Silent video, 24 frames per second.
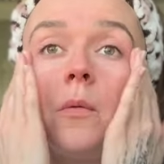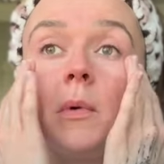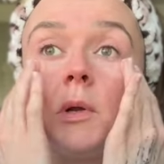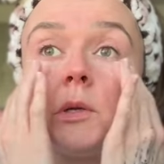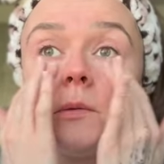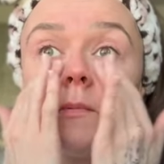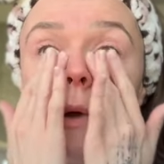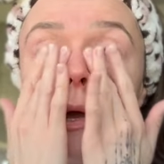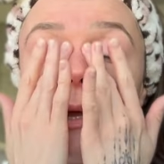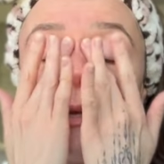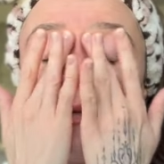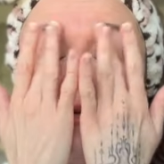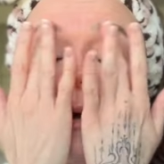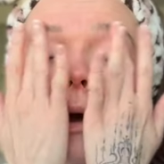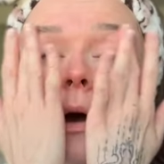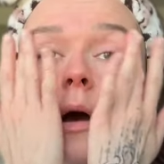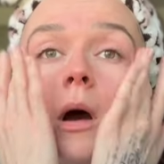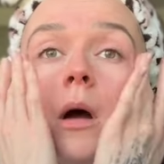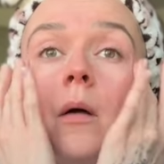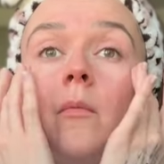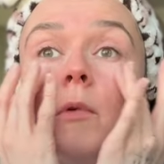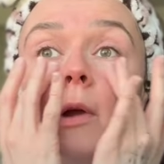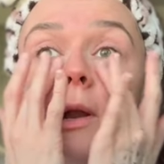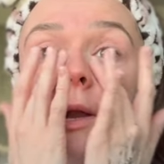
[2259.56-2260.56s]
much better.
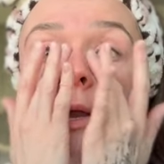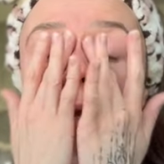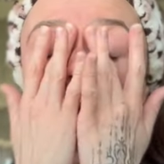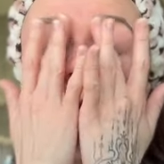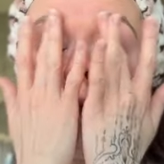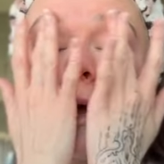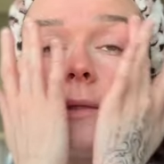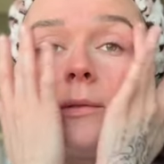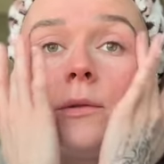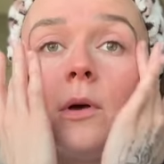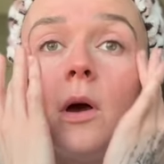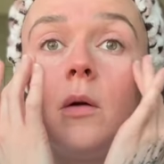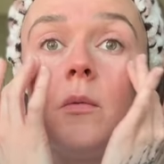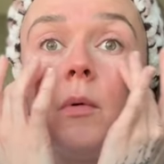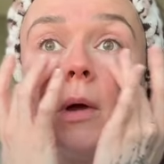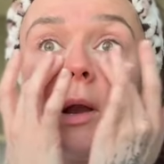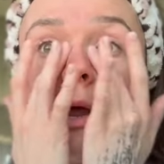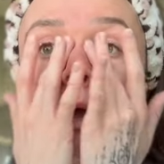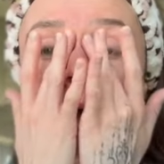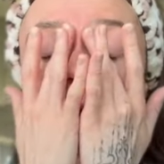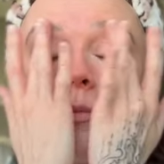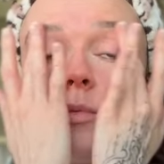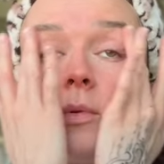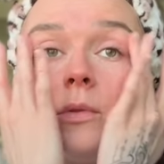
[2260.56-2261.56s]
I'm really glad that I went
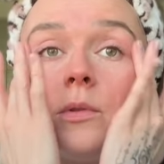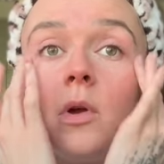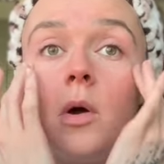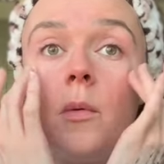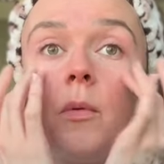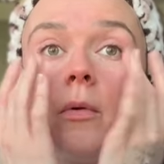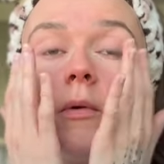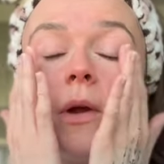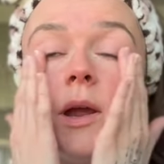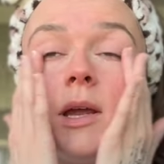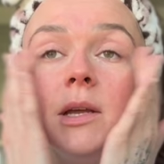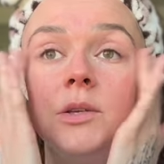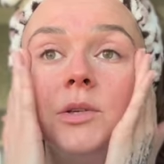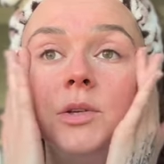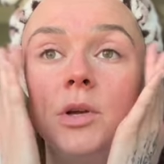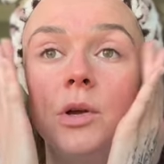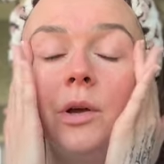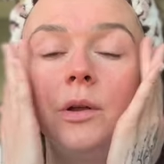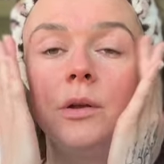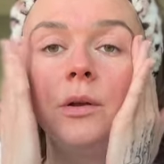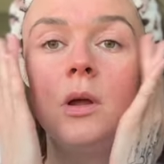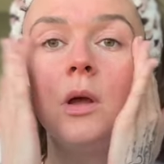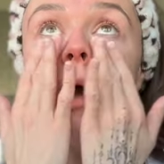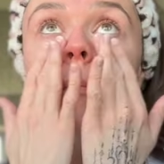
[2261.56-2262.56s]
ahead with the
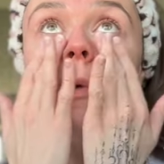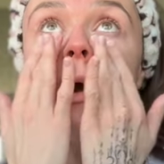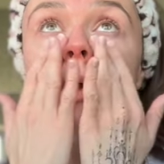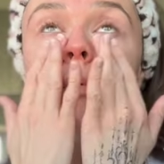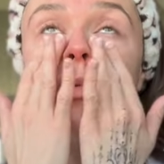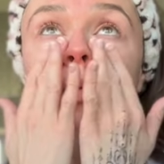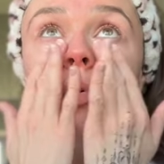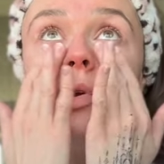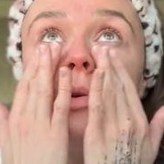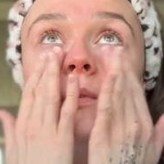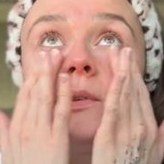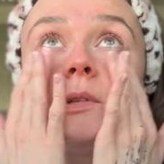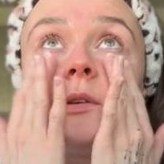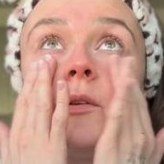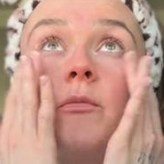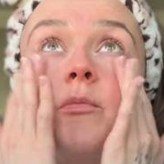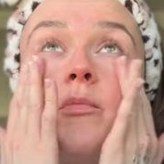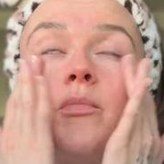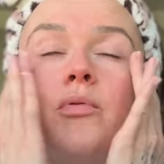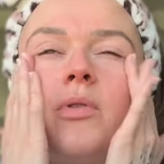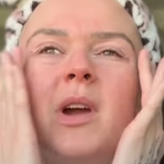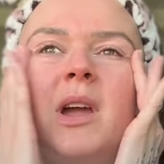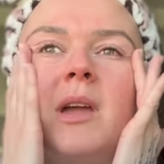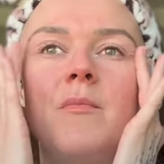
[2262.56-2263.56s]
operation. My wounds have
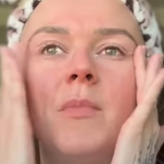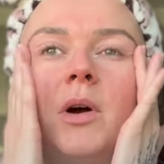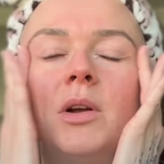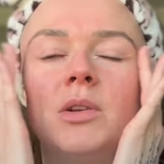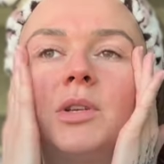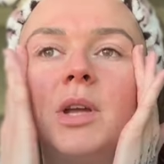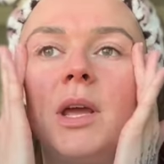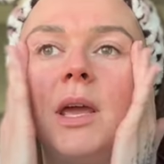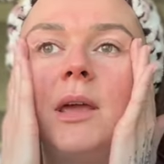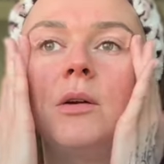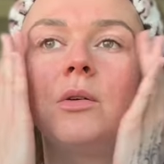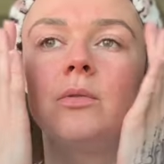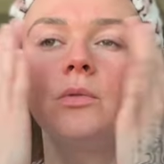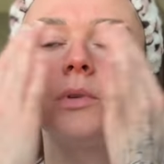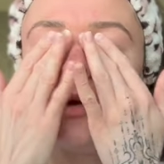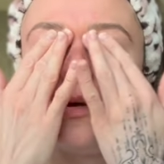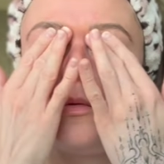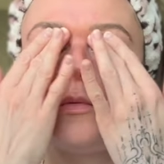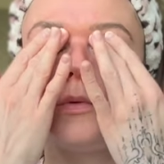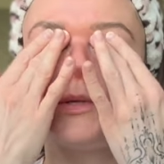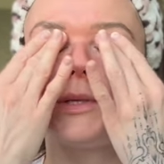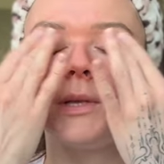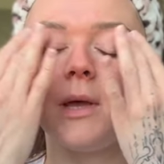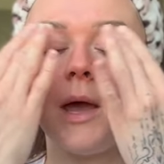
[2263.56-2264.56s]
pretty much healed, I
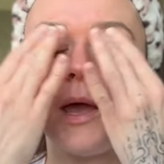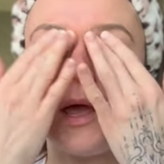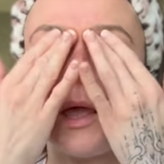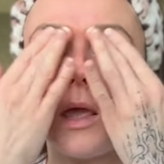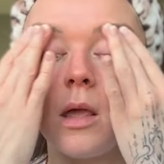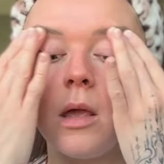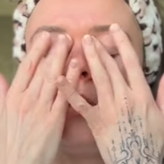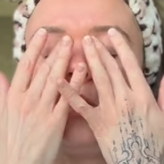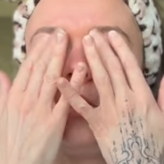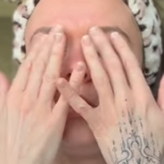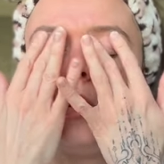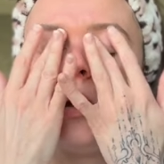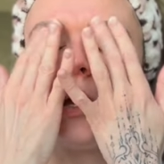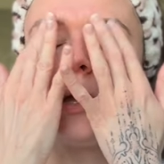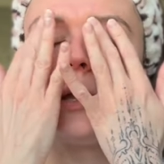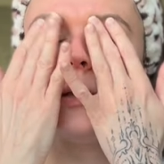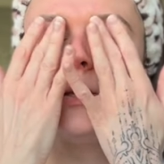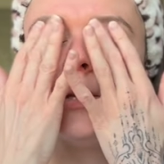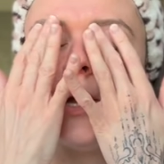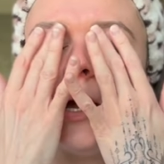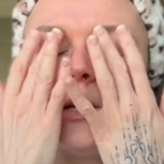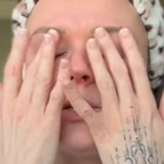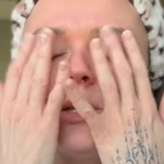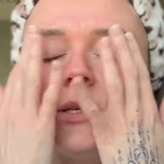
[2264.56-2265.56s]
would say. I
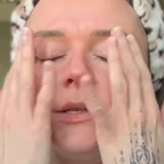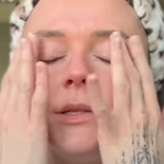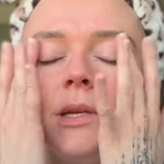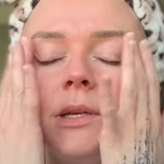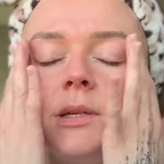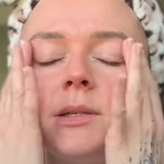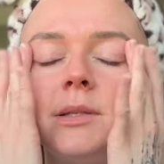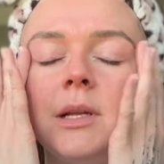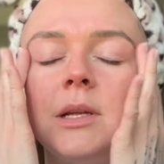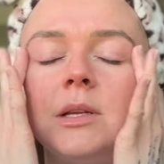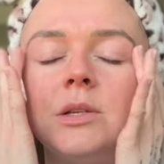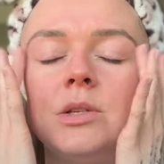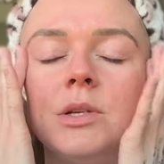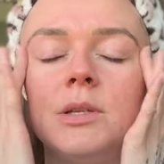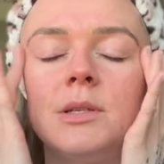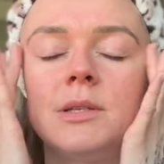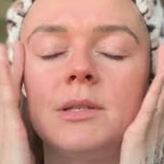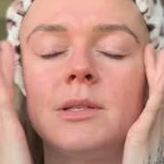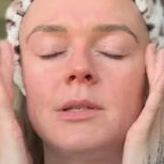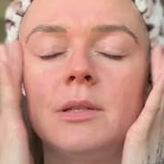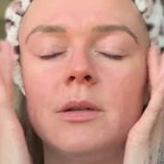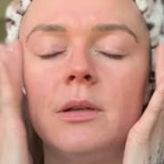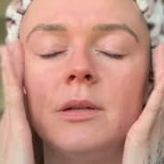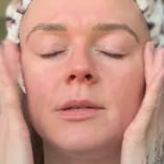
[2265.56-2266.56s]
can actually see
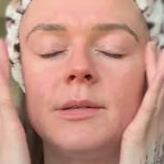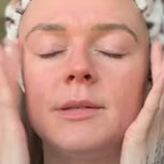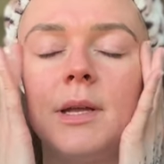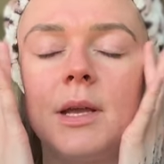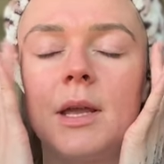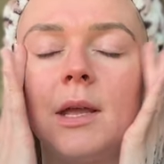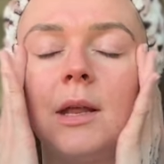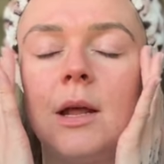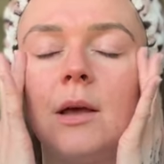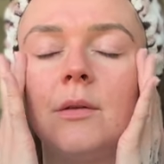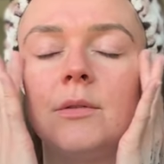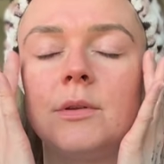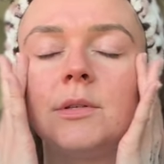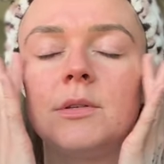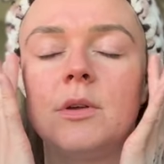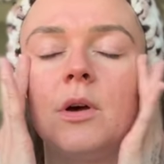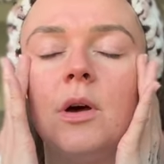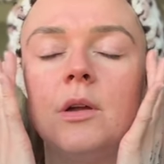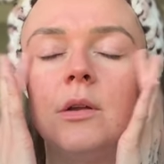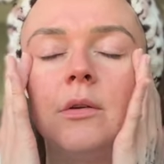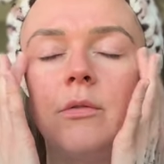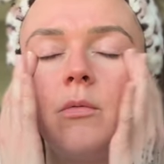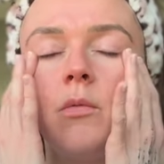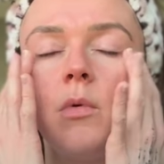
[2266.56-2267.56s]
stitches sticking out the
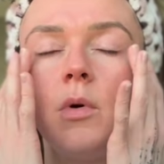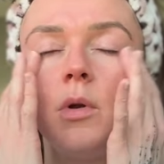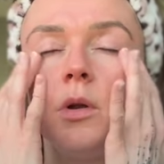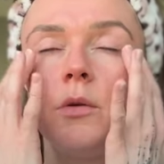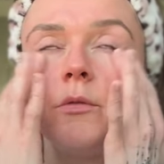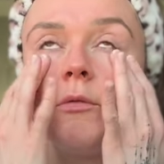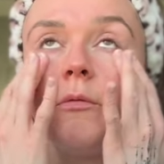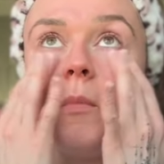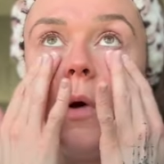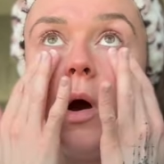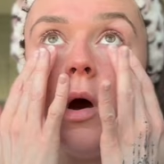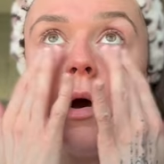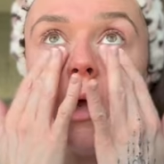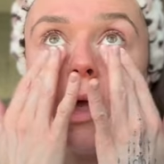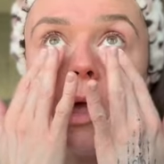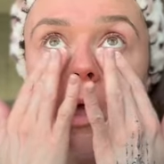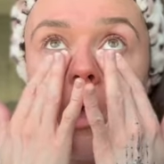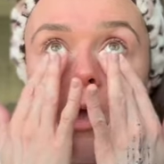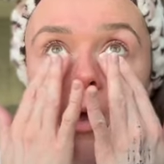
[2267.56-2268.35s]
side of one of my